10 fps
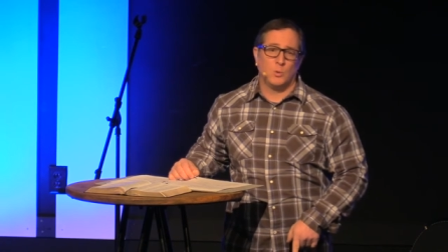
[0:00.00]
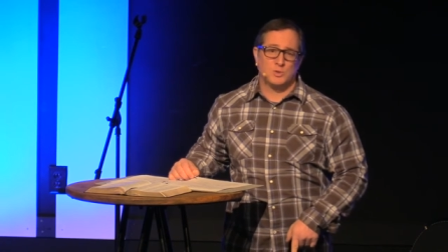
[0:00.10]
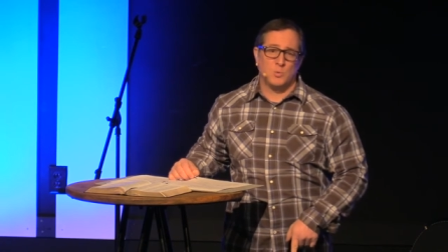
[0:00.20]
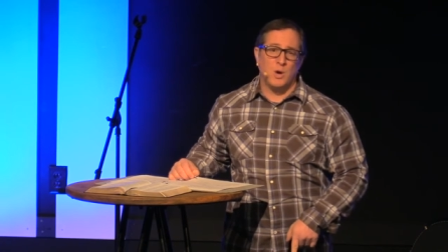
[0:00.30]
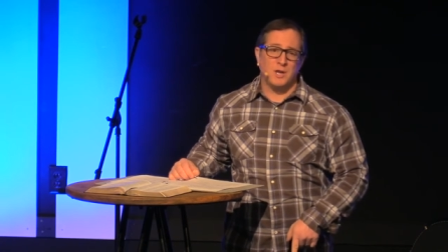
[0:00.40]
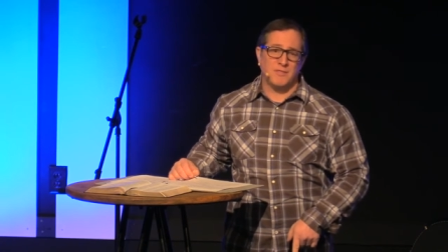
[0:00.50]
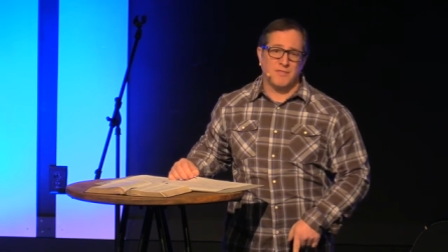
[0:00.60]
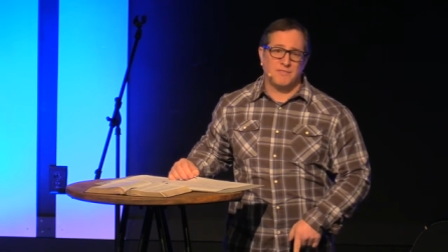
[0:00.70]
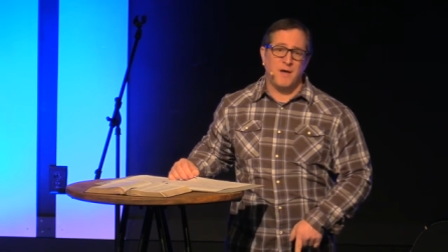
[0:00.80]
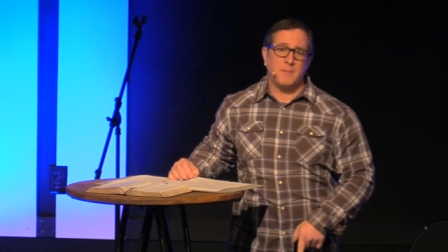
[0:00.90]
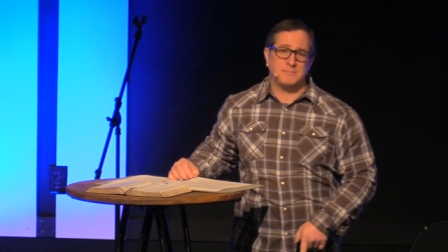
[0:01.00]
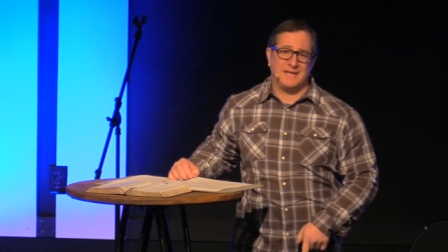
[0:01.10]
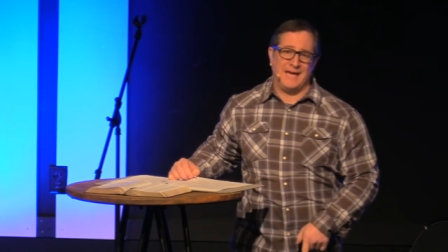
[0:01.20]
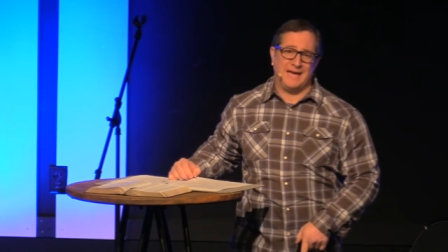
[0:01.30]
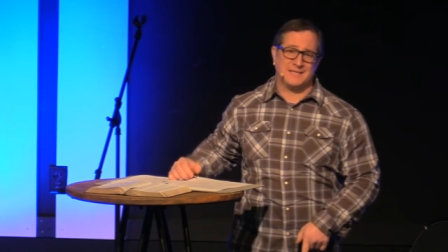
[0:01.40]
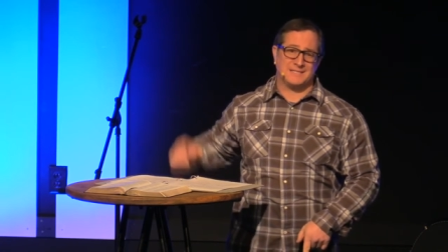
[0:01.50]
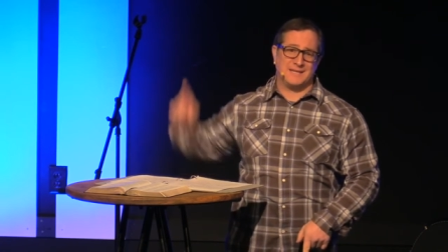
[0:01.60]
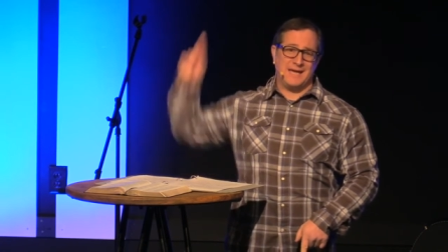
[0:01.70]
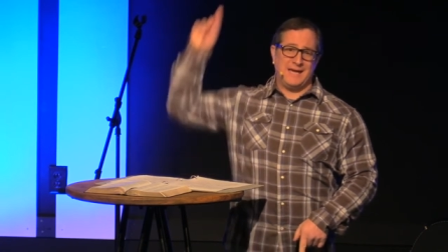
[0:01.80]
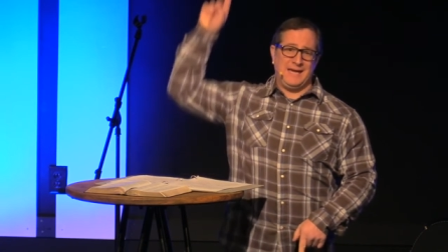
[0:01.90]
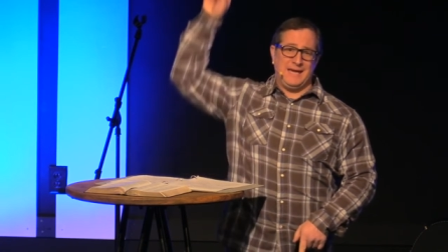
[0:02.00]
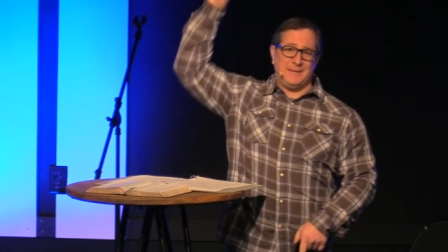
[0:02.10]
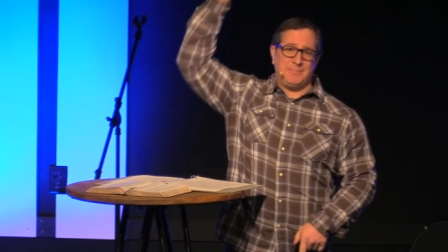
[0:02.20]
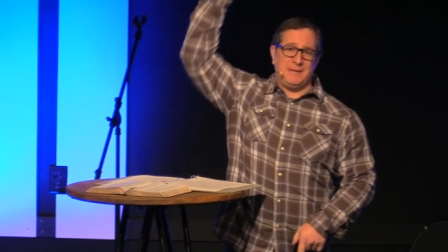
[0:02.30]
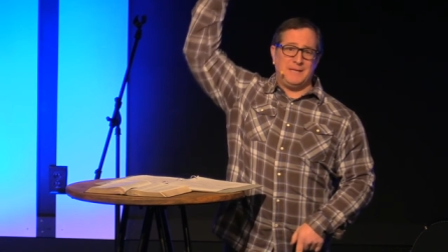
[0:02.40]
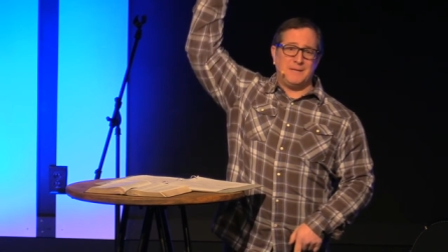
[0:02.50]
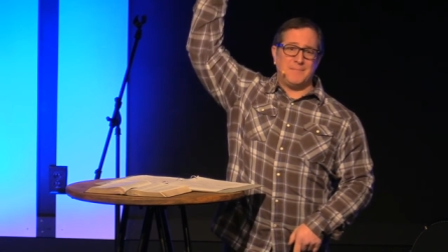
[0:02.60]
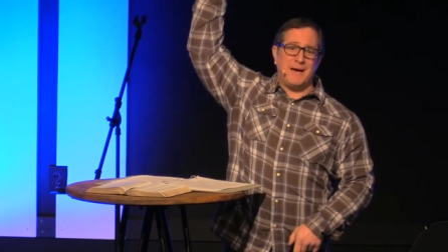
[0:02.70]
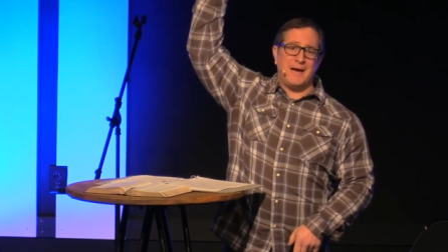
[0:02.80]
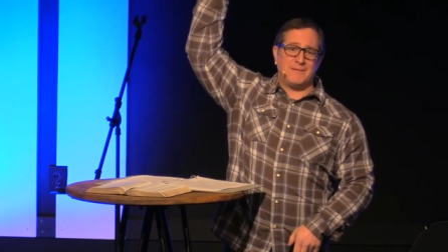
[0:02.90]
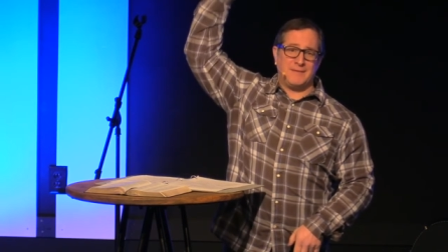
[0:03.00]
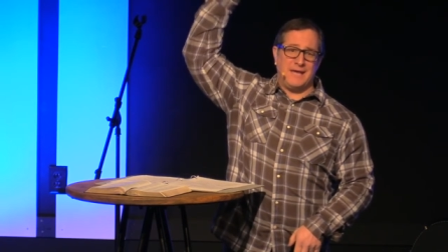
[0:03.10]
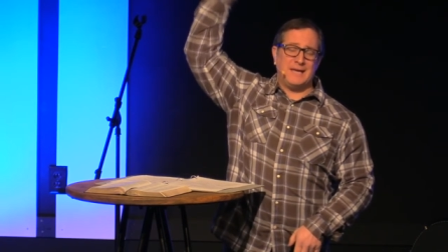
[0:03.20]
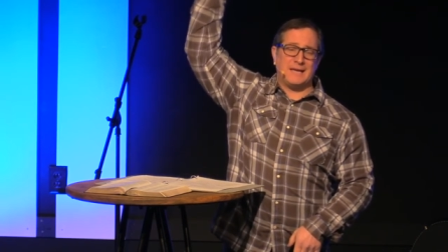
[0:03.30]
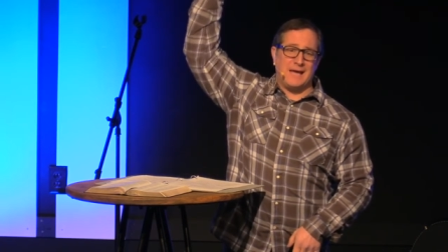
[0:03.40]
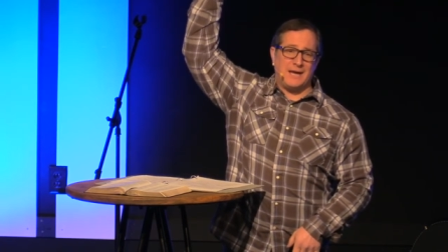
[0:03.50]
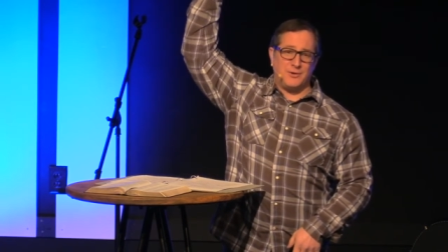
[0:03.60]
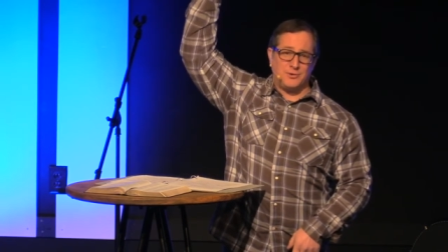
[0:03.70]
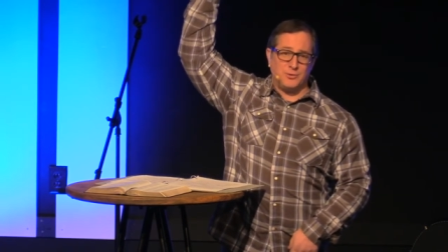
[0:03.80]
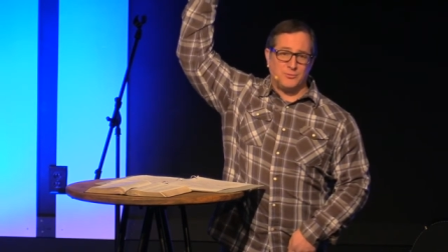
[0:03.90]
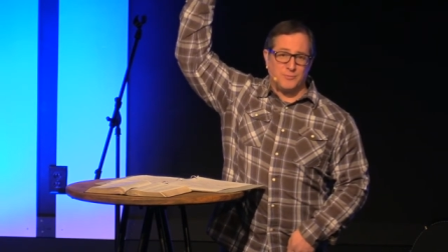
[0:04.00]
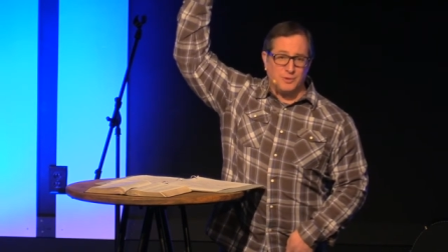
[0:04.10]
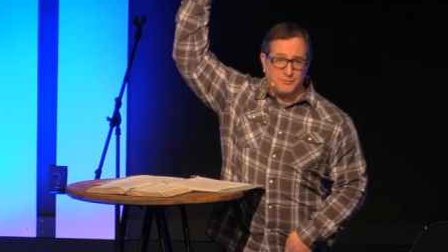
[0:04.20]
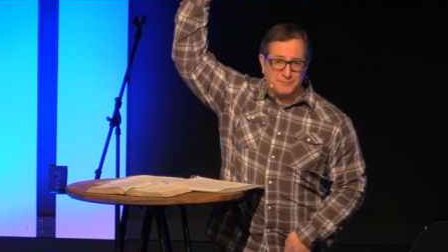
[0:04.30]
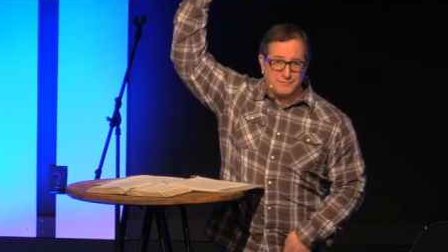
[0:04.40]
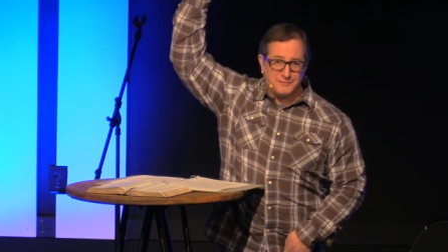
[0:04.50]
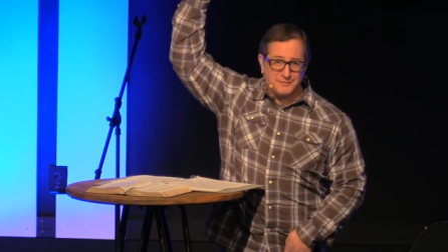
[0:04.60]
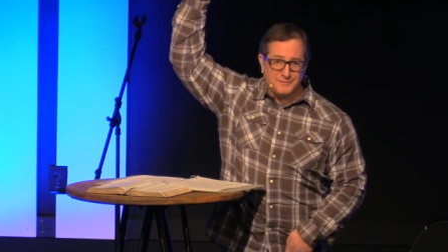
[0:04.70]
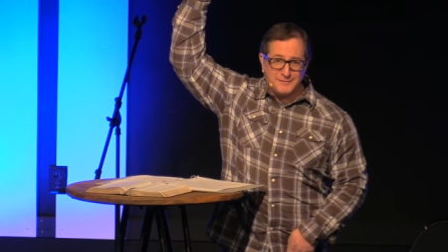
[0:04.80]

was one of the thumbtacks that I had pinned in my headliner to the roof.